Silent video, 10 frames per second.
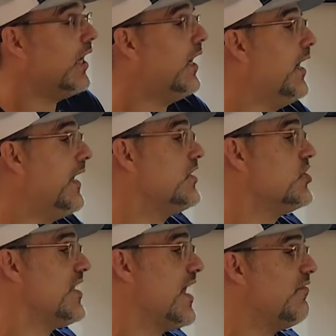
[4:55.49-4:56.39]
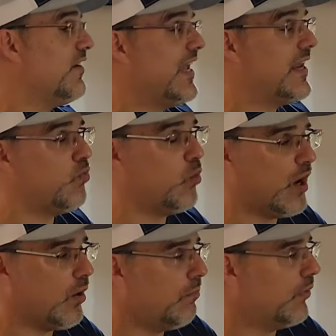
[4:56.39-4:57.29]
HDF again,
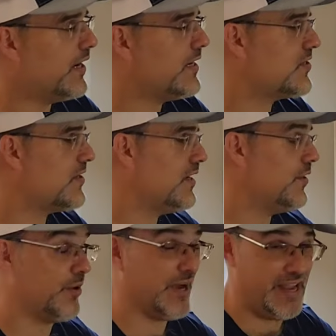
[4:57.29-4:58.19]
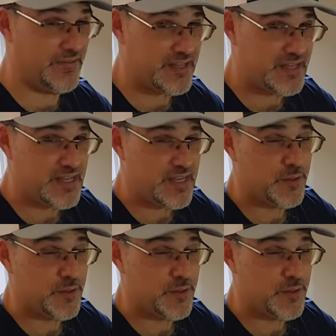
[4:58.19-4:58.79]
well braced. They're heavy.